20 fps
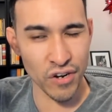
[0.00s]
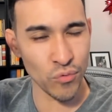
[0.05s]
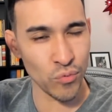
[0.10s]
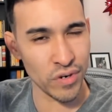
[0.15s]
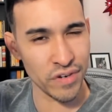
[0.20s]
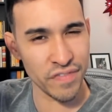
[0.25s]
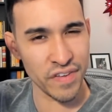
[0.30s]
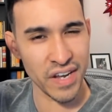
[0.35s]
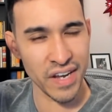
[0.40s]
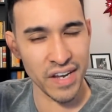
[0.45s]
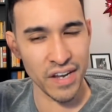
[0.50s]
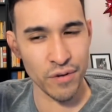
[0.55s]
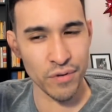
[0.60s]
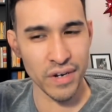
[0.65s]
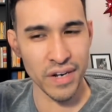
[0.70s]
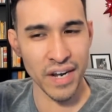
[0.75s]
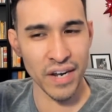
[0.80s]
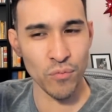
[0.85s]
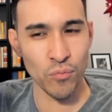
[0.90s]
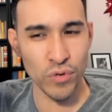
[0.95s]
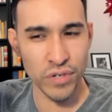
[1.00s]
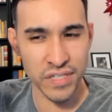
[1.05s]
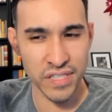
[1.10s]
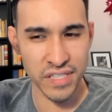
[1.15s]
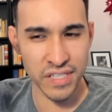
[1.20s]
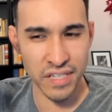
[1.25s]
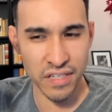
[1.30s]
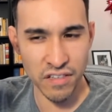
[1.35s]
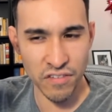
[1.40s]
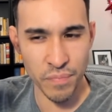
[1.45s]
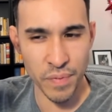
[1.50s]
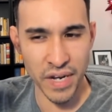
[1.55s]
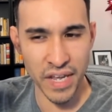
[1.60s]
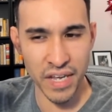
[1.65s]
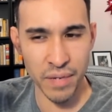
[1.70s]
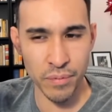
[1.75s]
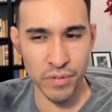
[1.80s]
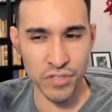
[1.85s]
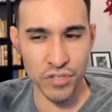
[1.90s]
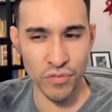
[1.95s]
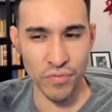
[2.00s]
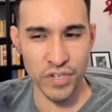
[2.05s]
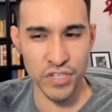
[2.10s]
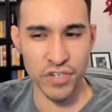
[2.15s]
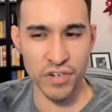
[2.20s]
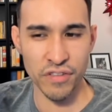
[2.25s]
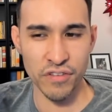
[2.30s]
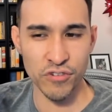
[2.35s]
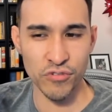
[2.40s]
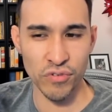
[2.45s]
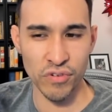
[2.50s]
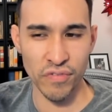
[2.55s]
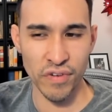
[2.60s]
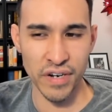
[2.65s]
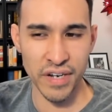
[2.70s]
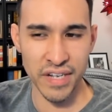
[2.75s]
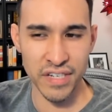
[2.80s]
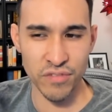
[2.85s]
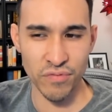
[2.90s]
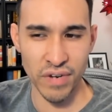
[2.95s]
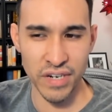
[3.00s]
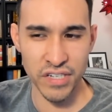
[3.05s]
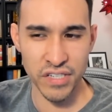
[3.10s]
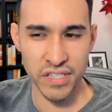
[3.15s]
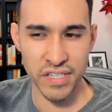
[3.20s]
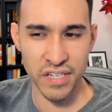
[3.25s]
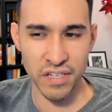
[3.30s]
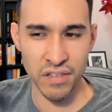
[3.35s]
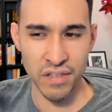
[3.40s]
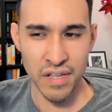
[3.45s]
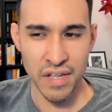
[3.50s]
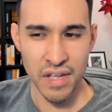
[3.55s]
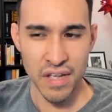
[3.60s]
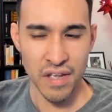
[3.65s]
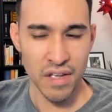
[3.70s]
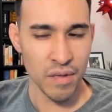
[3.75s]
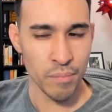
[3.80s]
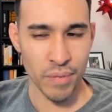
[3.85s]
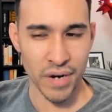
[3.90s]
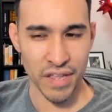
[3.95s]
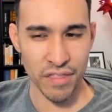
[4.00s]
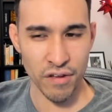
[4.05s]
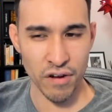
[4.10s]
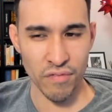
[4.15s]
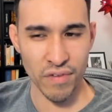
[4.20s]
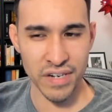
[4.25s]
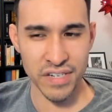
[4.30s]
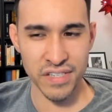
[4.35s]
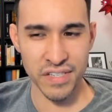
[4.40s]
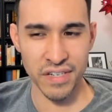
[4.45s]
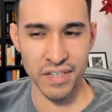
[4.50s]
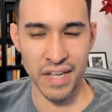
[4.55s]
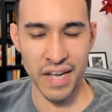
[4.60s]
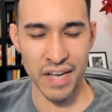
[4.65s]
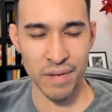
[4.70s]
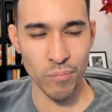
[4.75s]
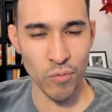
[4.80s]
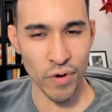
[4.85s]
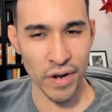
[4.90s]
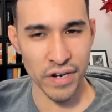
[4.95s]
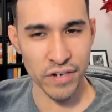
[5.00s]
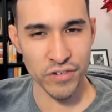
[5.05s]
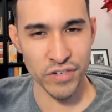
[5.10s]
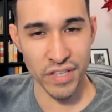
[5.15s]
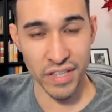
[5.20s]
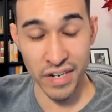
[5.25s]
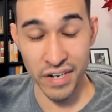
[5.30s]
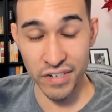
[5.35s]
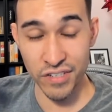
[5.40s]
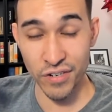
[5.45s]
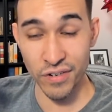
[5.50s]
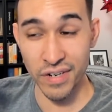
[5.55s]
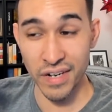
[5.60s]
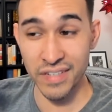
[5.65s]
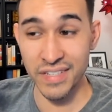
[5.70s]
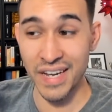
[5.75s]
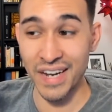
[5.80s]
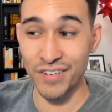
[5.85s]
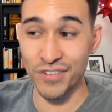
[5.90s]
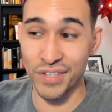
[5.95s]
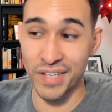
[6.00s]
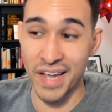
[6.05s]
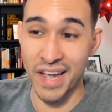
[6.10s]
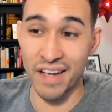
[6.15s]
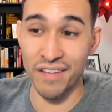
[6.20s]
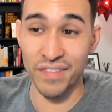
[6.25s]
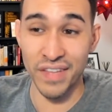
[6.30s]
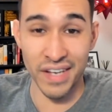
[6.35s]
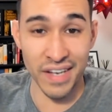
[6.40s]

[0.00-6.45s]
It would have KO'd, and I would still have been able to reach another Drill Run against Registeel, but I thought Registeel had more energy than it turned out to actually have.